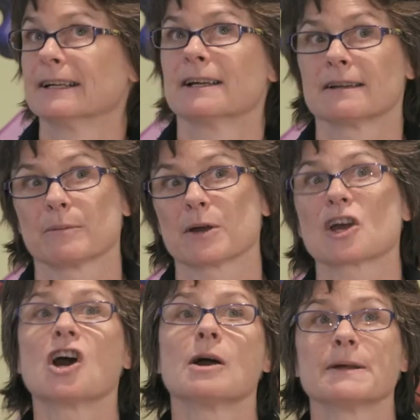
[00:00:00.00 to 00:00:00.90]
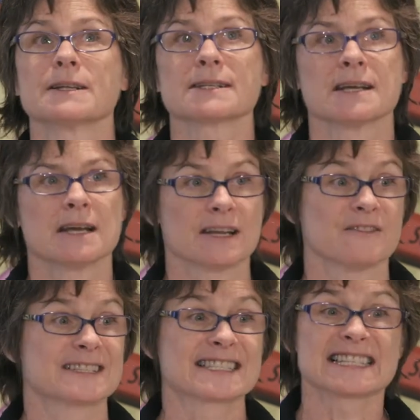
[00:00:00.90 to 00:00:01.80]
they might comment. If
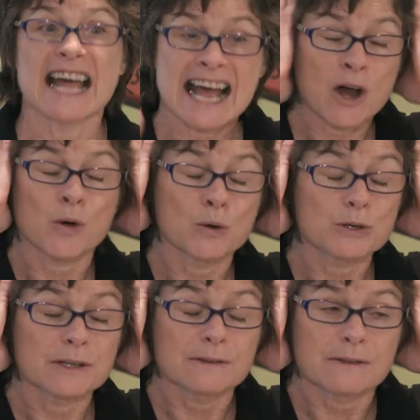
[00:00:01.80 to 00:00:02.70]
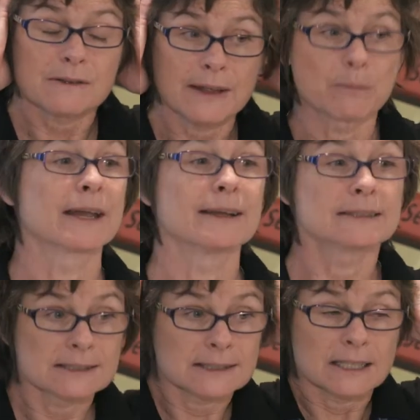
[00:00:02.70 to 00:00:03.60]
it's loud, they
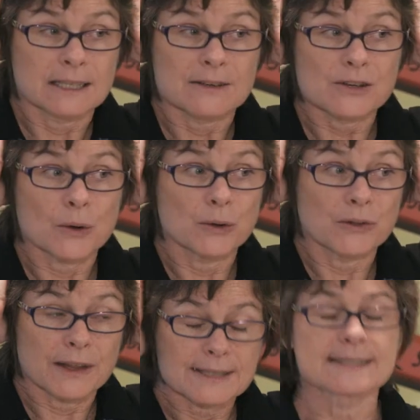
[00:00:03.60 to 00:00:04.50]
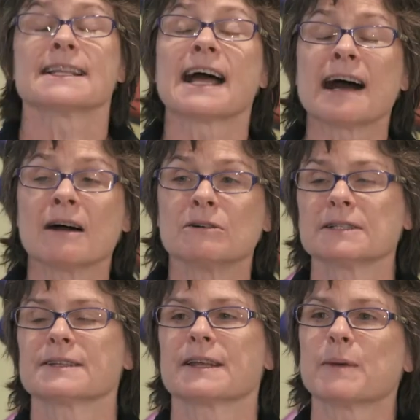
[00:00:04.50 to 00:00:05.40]
might show you that it's
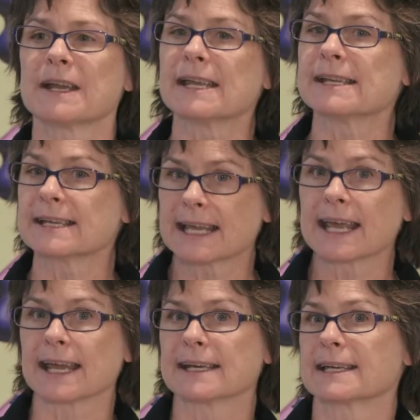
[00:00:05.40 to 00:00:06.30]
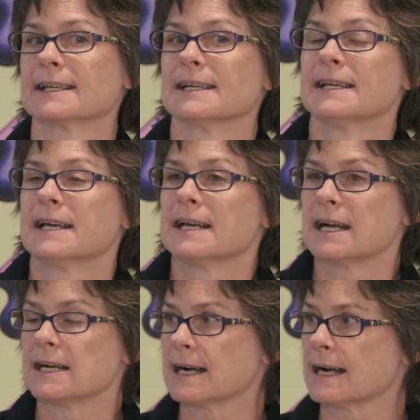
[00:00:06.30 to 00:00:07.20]
loud. They might indicate
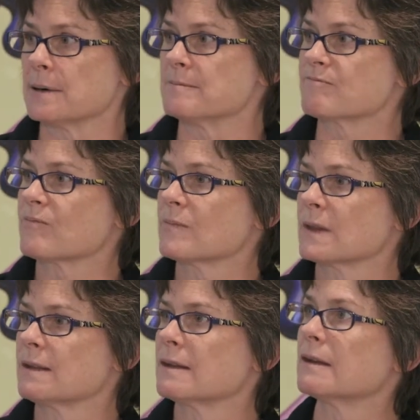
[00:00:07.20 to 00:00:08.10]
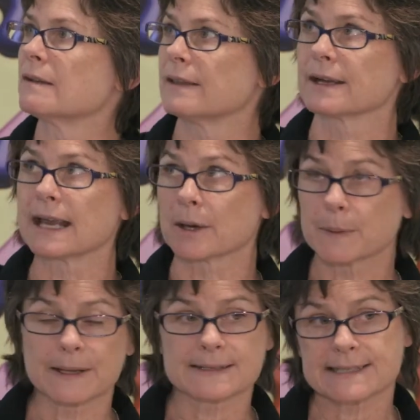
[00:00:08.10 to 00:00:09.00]
the
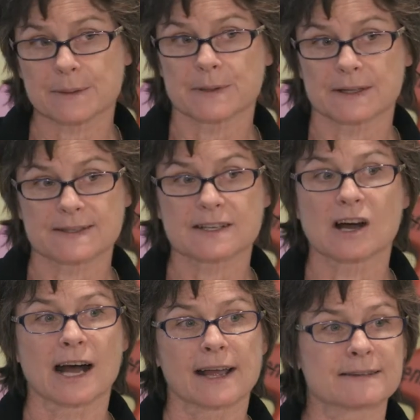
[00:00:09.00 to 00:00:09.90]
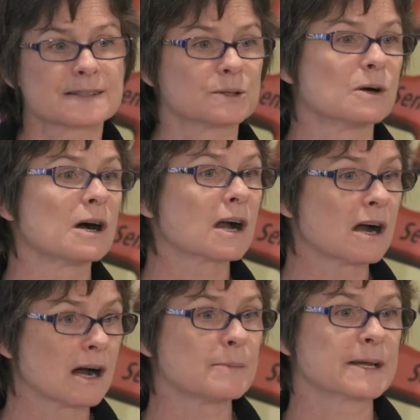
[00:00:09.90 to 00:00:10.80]
airplanes up in the sky. So a
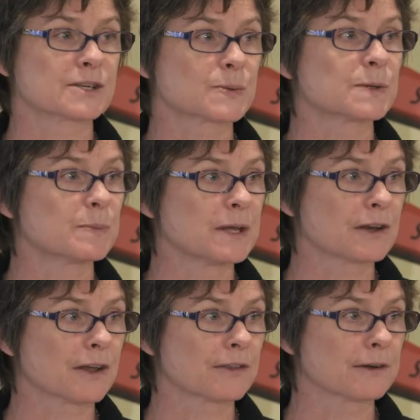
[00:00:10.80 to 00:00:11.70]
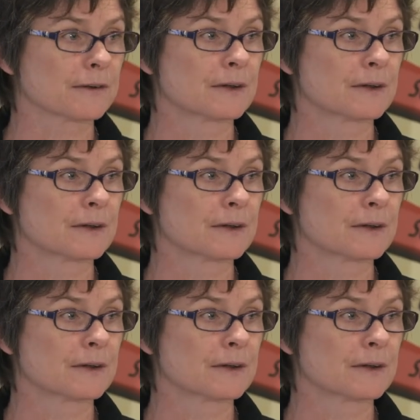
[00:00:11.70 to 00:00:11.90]
comment would be another